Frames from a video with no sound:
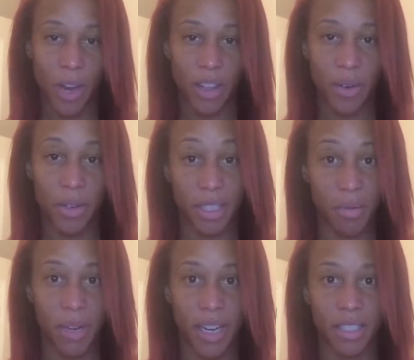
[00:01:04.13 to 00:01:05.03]
why they were
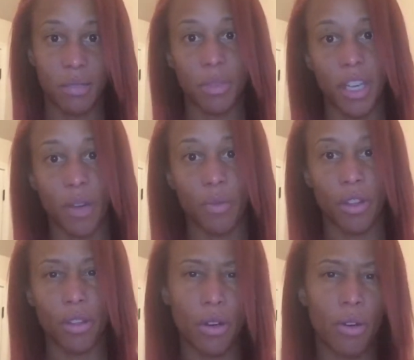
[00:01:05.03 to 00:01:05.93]
demonized to begin
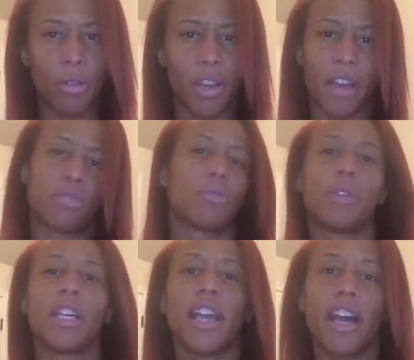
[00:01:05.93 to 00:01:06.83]
with. Oh, they have so
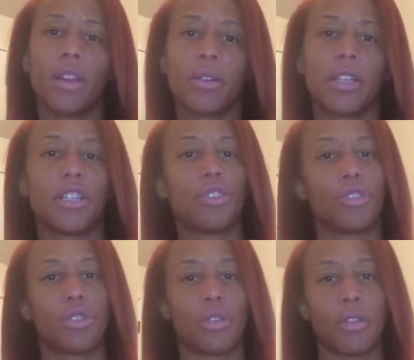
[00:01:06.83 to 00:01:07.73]
many calories,
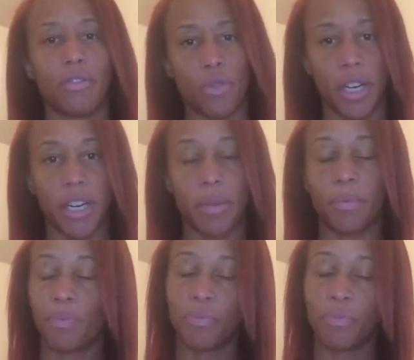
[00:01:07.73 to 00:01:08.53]
avoid it.